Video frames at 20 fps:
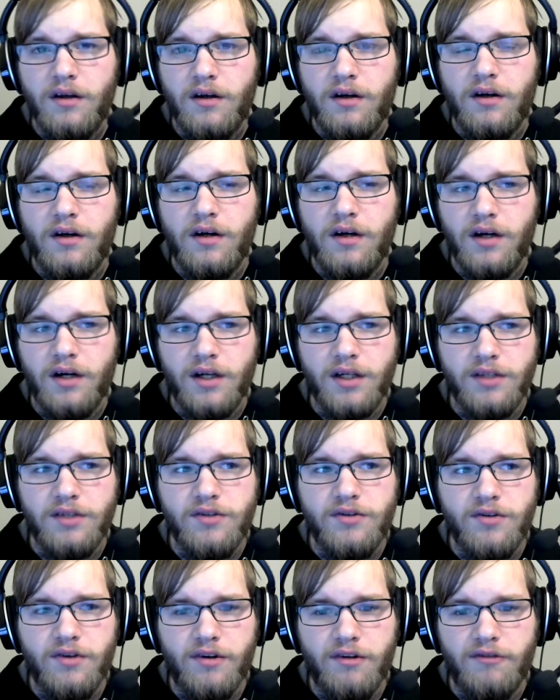
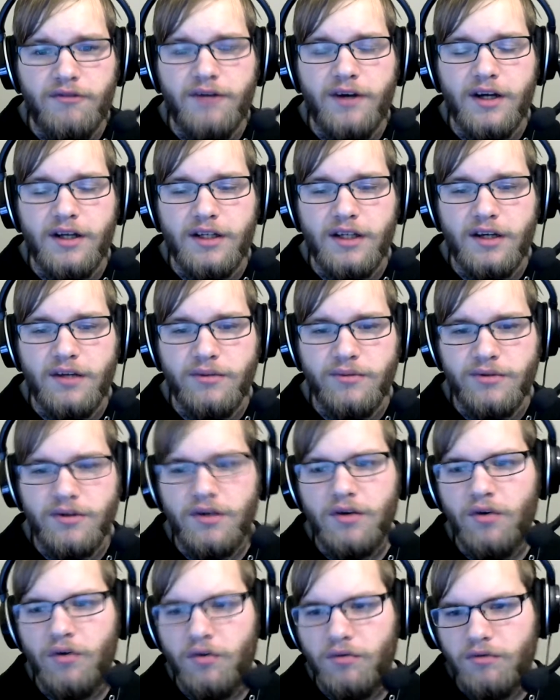due to the fact that it was
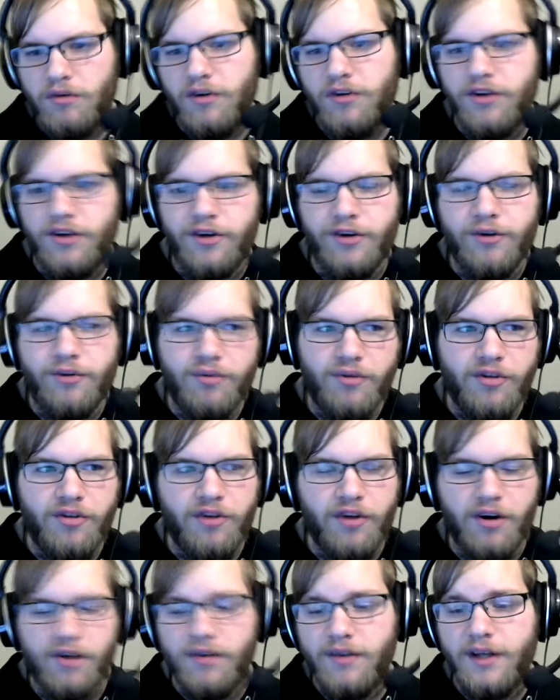like, oh, run here, run
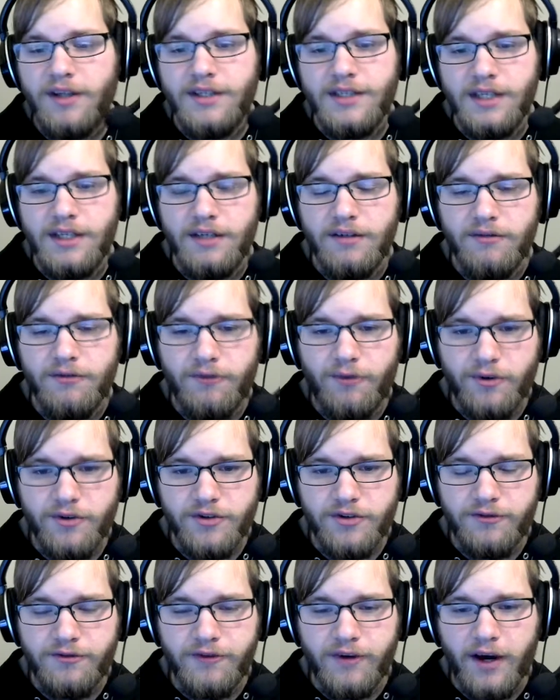there, and that's it.
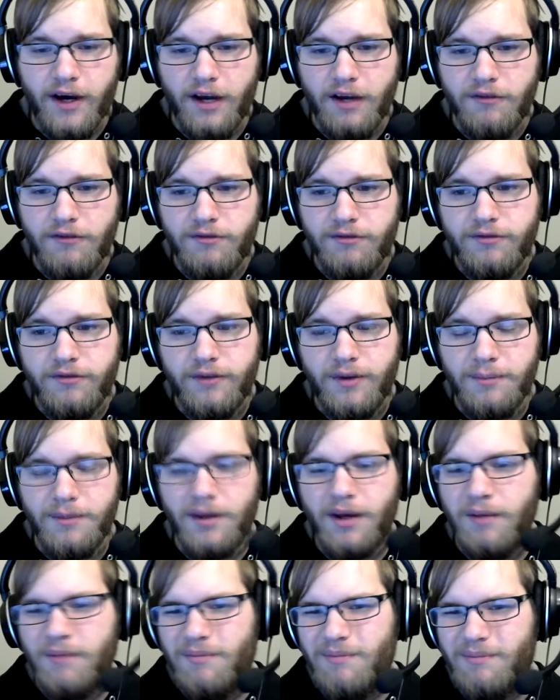Forza 5, I'm
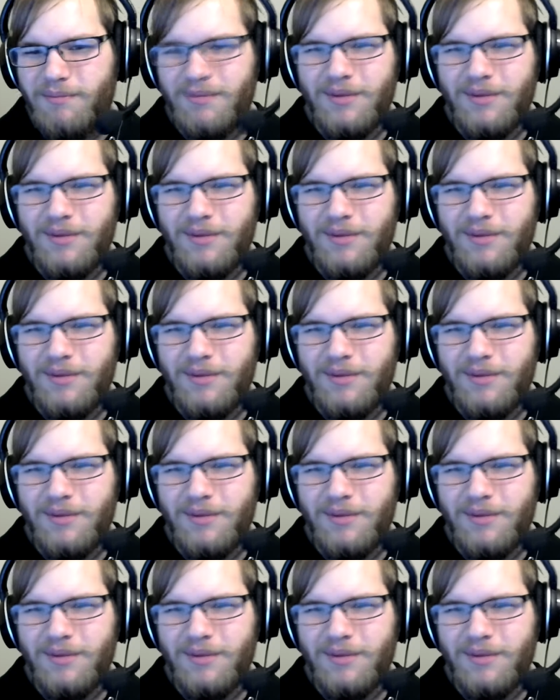not a